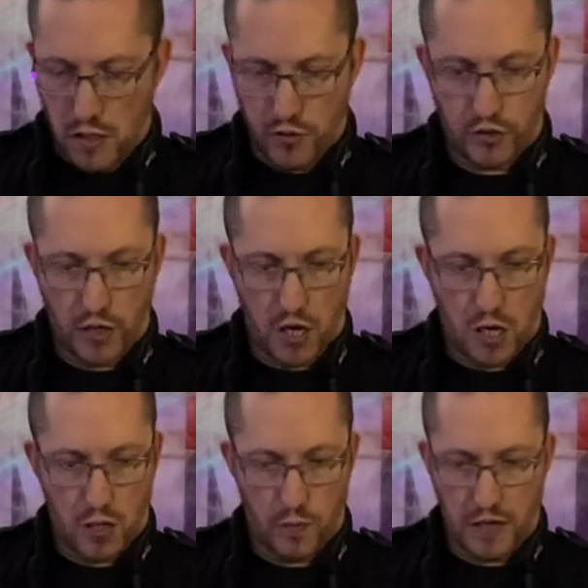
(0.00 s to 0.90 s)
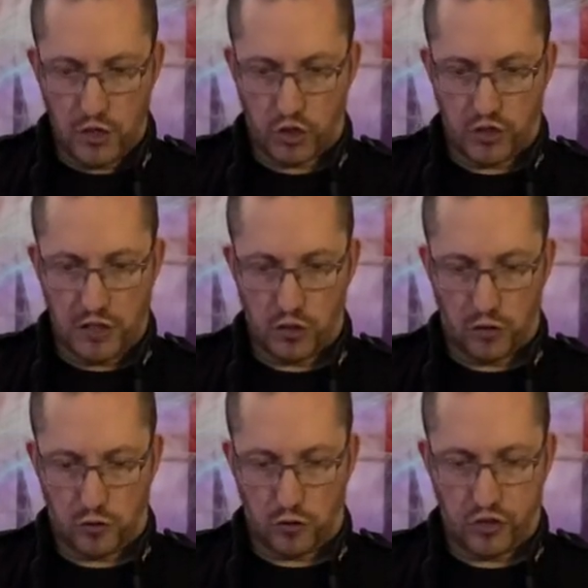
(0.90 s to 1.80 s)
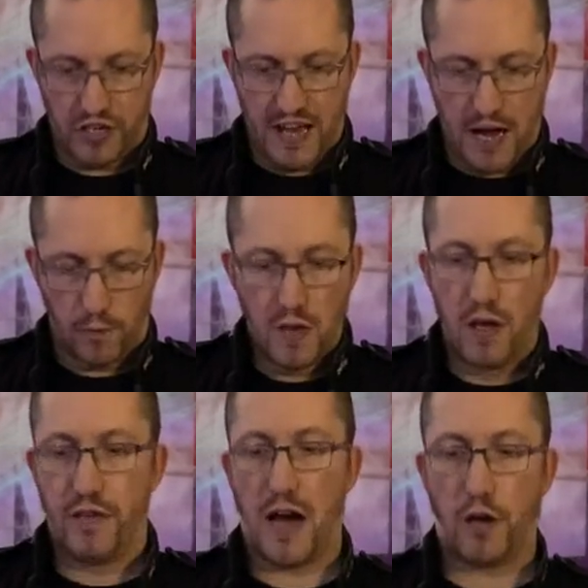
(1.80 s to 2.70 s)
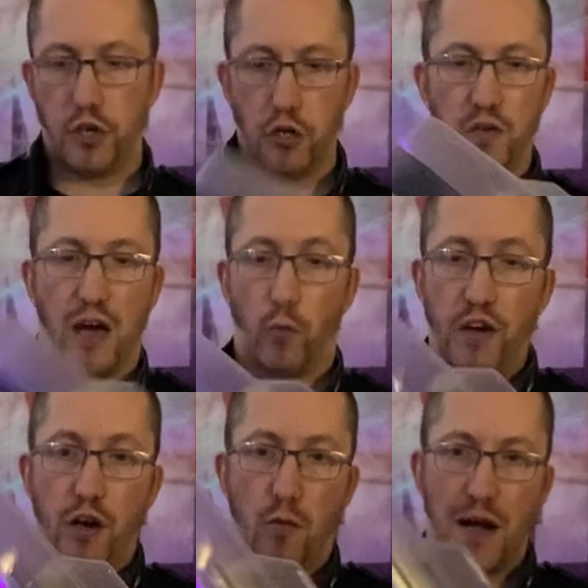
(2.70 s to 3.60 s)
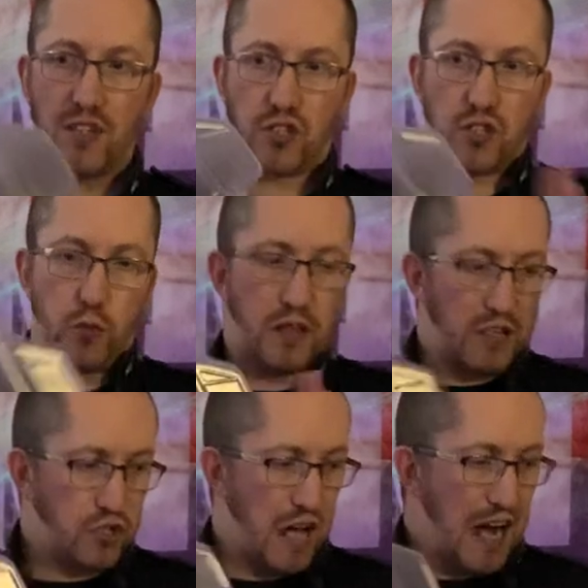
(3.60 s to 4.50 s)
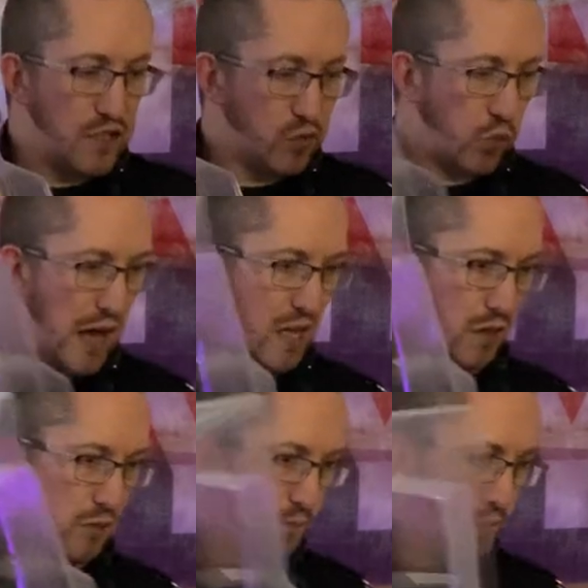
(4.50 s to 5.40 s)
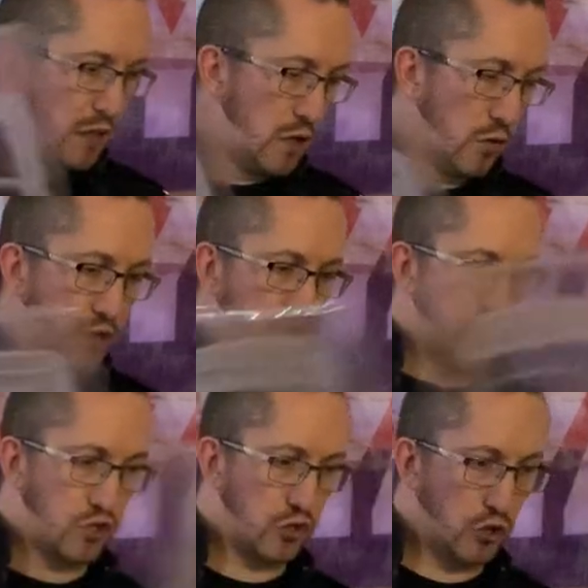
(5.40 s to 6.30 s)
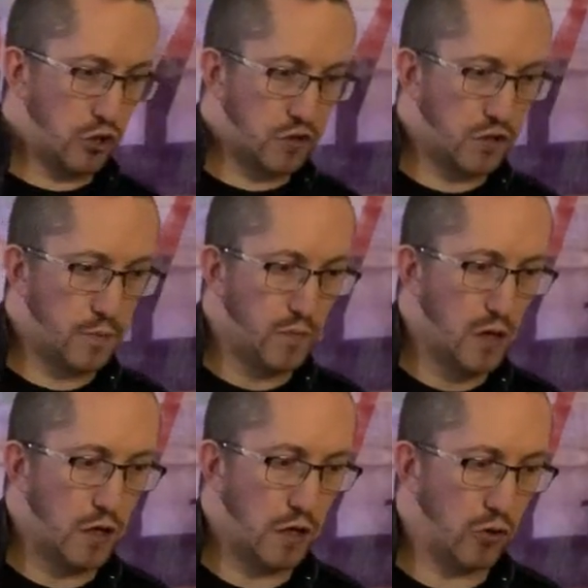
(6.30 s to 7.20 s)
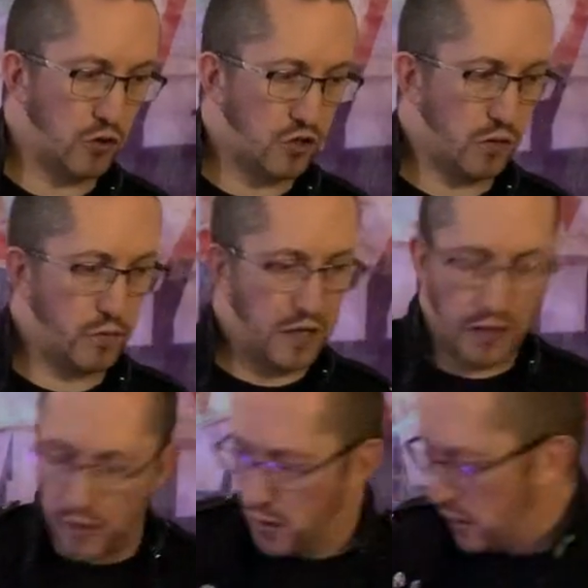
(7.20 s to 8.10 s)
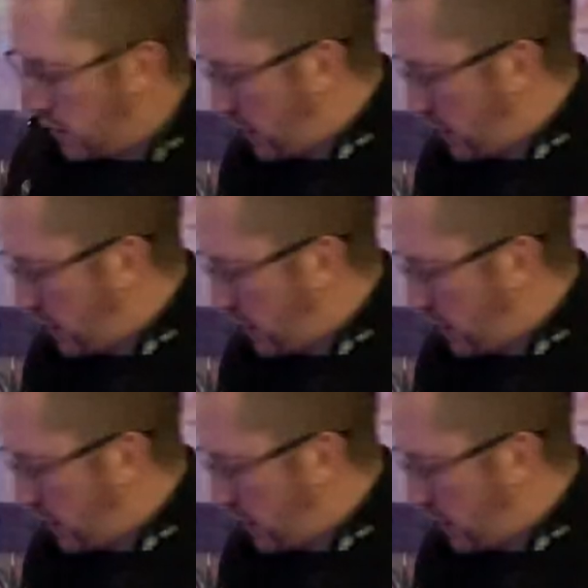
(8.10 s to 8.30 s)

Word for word: So it just needs all cutting out. Now you do get window masks for this as well, which is good. You ought to really.